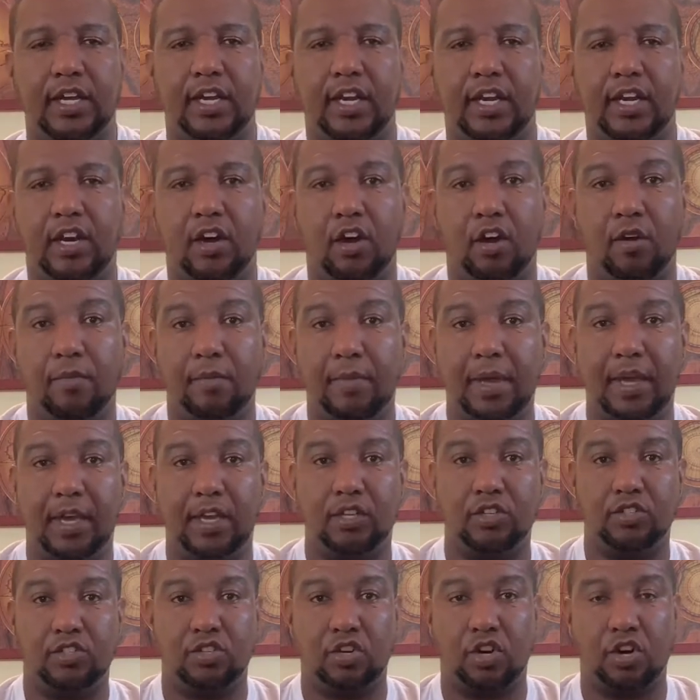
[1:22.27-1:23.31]
and her main
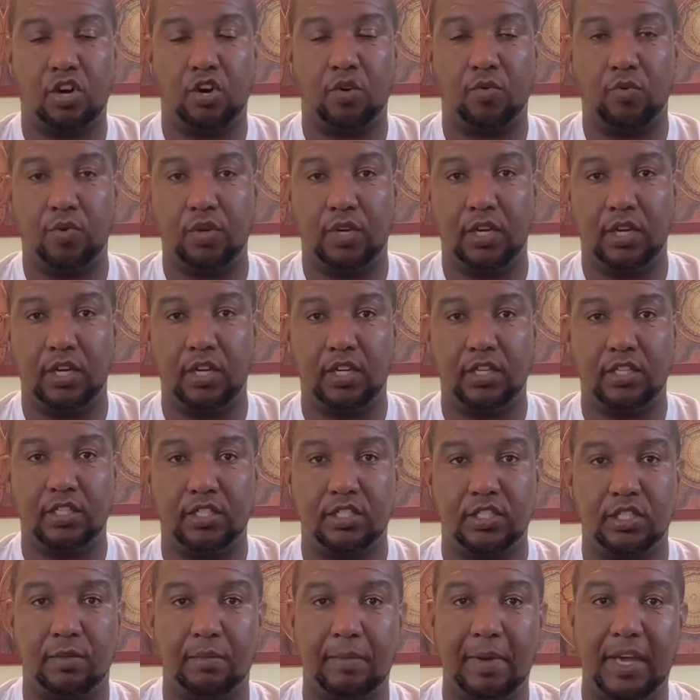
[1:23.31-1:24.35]
concern
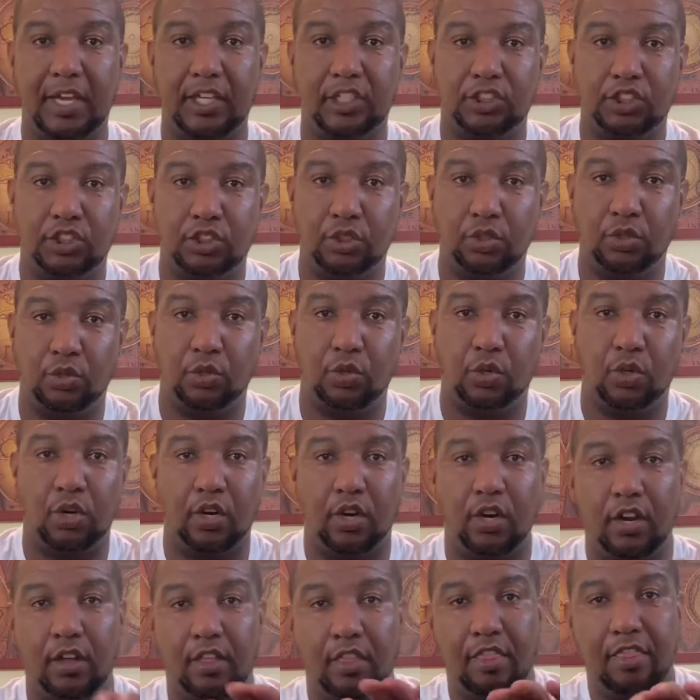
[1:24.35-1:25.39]
was to make
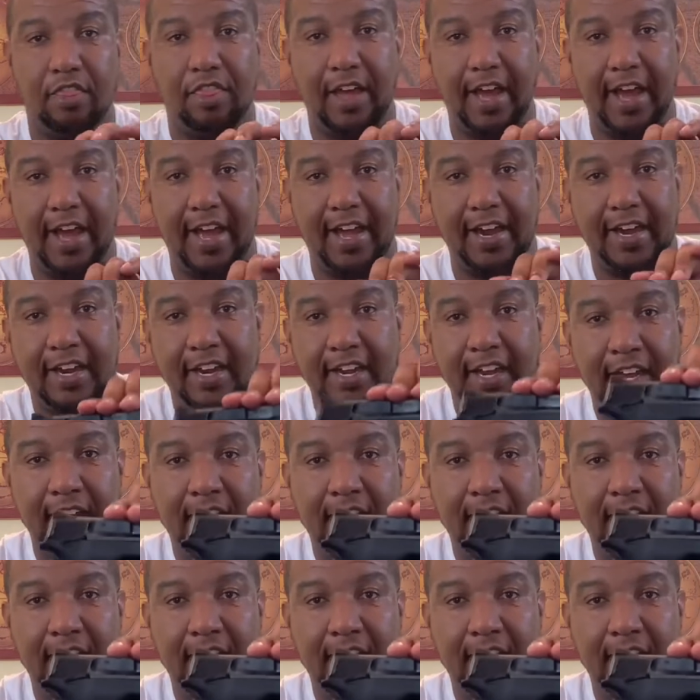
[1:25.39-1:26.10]
sure that